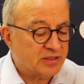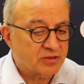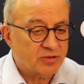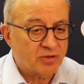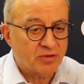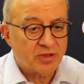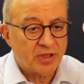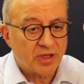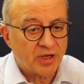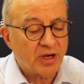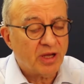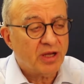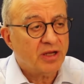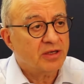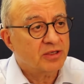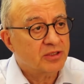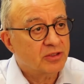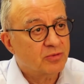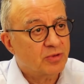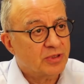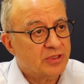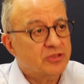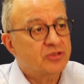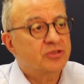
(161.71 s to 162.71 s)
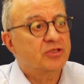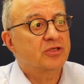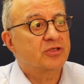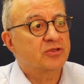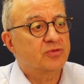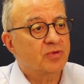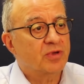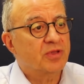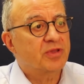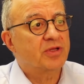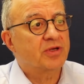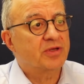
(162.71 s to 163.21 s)
So there are questions
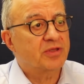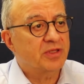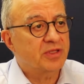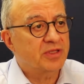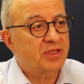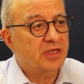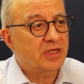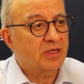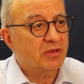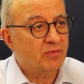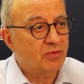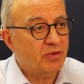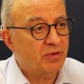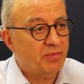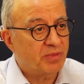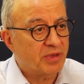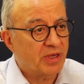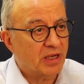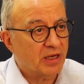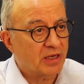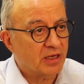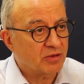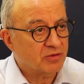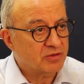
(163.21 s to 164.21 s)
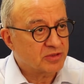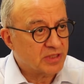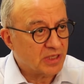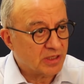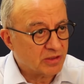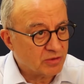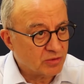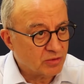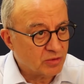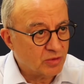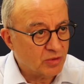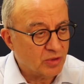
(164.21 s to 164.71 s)
whether the deal will be announced
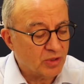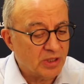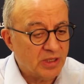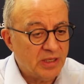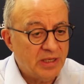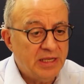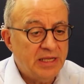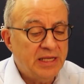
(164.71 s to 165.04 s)
at all.